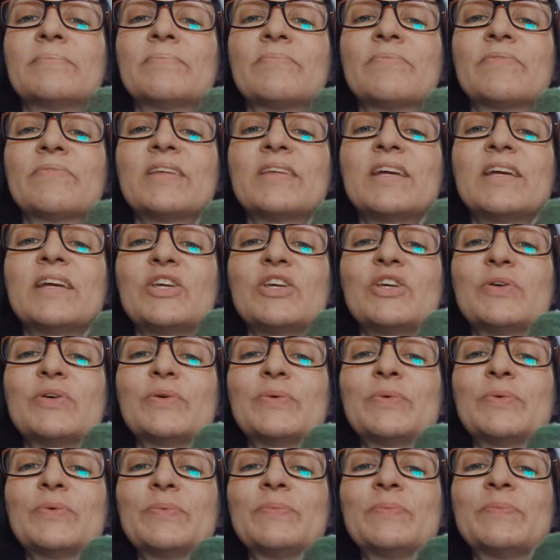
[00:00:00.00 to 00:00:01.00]
thank
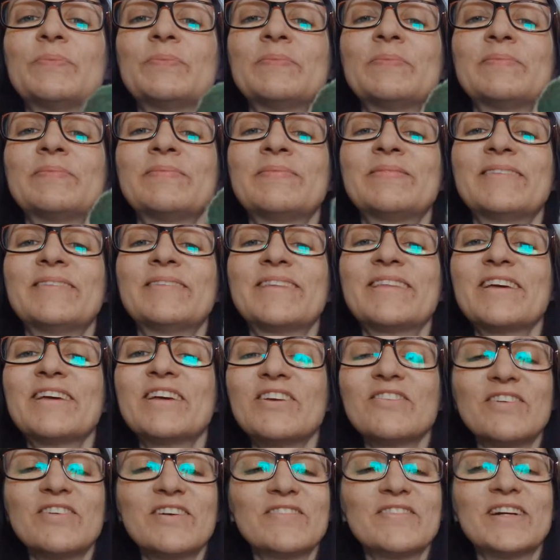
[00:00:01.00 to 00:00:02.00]
you. Thank
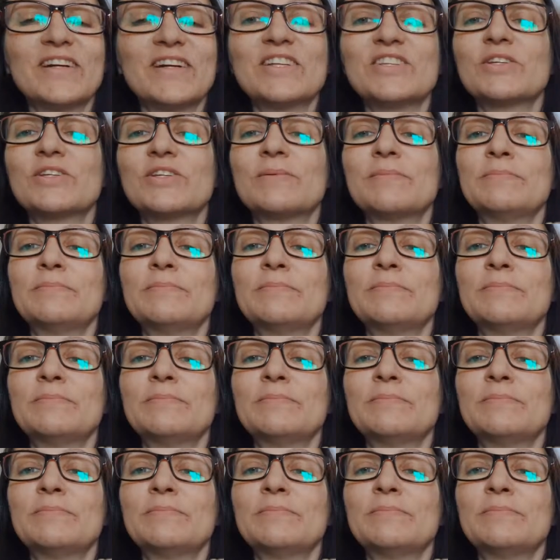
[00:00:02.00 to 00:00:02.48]
you very much.